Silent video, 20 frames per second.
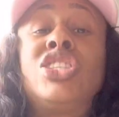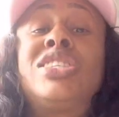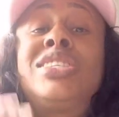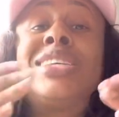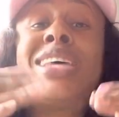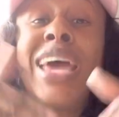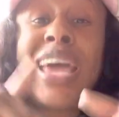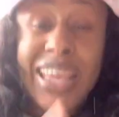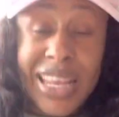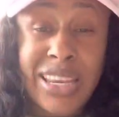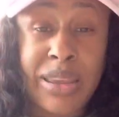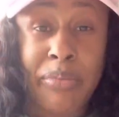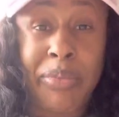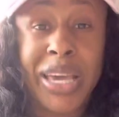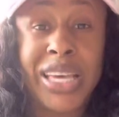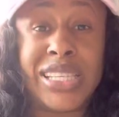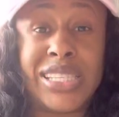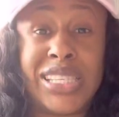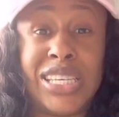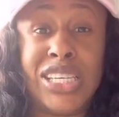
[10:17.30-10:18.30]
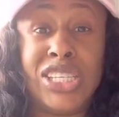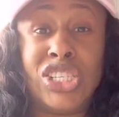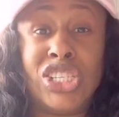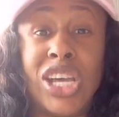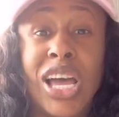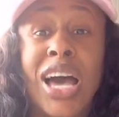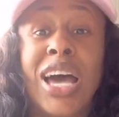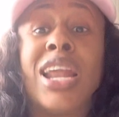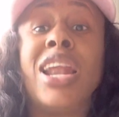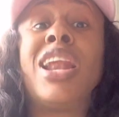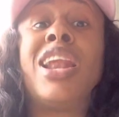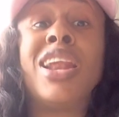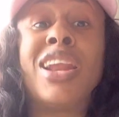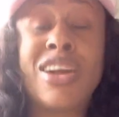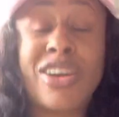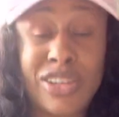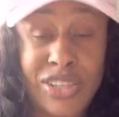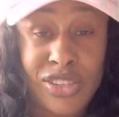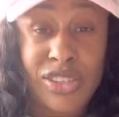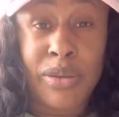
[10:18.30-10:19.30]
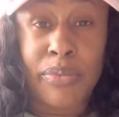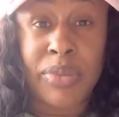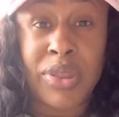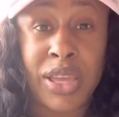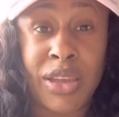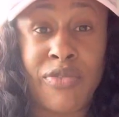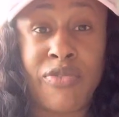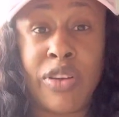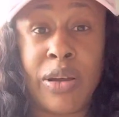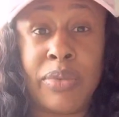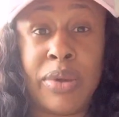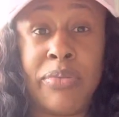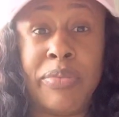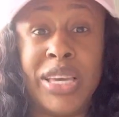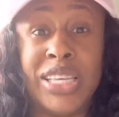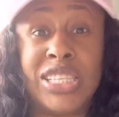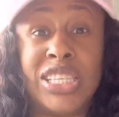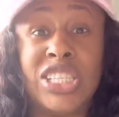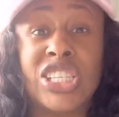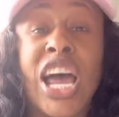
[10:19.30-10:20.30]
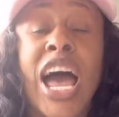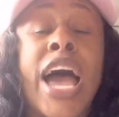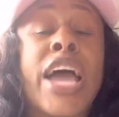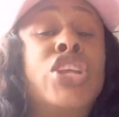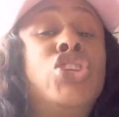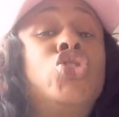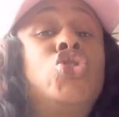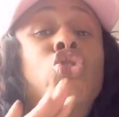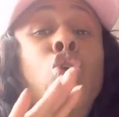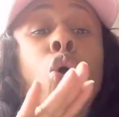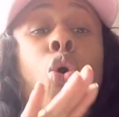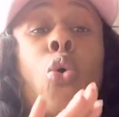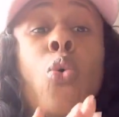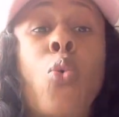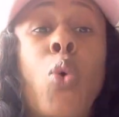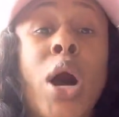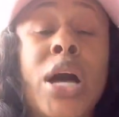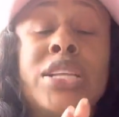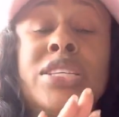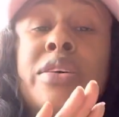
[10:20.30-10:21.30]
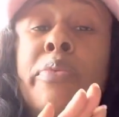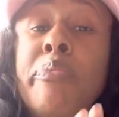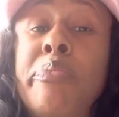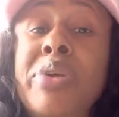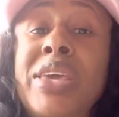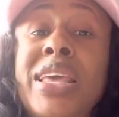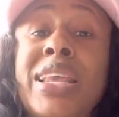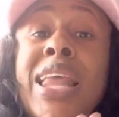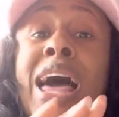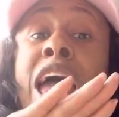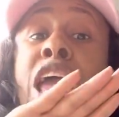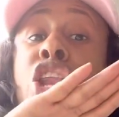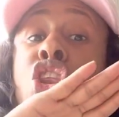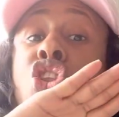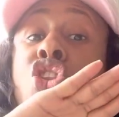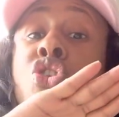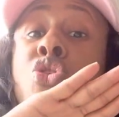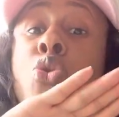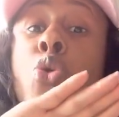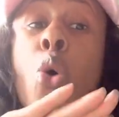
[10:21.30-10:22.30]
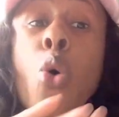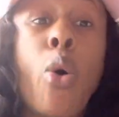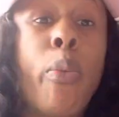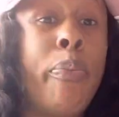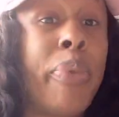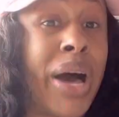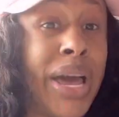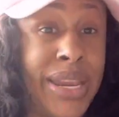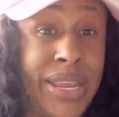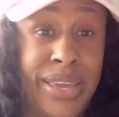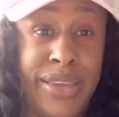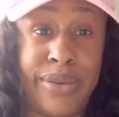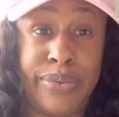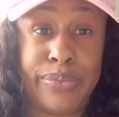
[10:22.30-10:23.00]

take the message, and learn something from the message. I don't want to be like nobody,